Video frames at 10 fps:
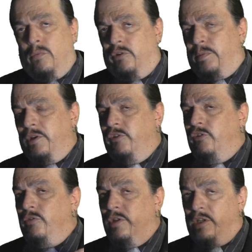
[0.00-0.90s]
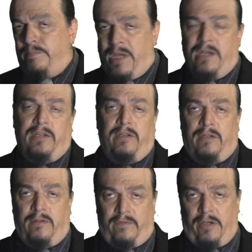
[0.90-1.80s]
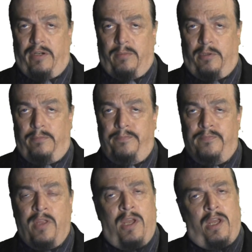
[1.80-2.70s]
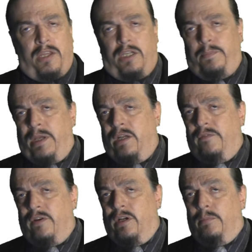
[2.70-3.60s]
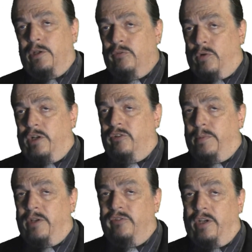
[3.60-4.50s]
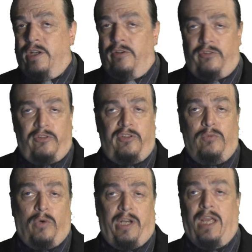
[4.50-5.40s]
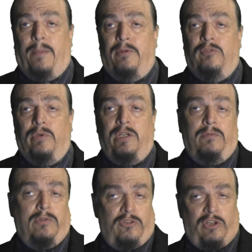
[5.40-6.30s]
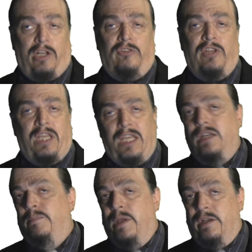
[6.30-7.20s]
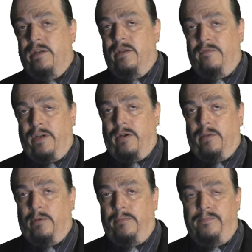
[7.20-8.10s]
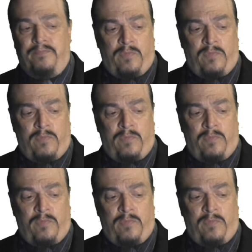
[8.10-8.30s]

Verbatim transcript: Which brings us to the dependent variable. The dependent variable is watched by scientists to see what happens when you change the independent variable.